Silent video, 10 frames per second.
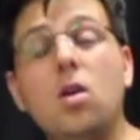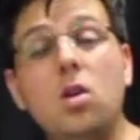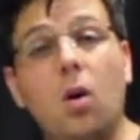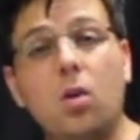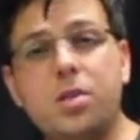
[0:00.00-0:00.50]

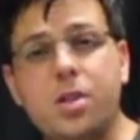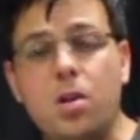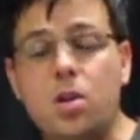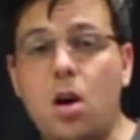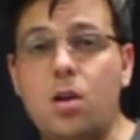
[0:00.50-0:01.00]
You also
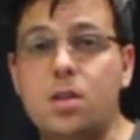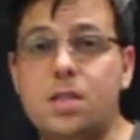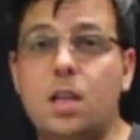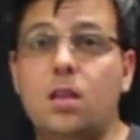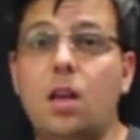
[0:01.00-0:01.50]

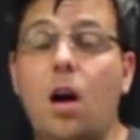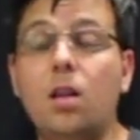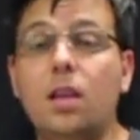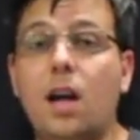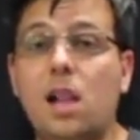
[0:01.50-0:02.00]
notice that the
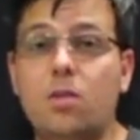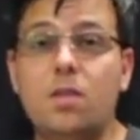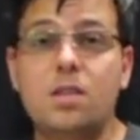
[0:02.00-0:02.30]
only colour in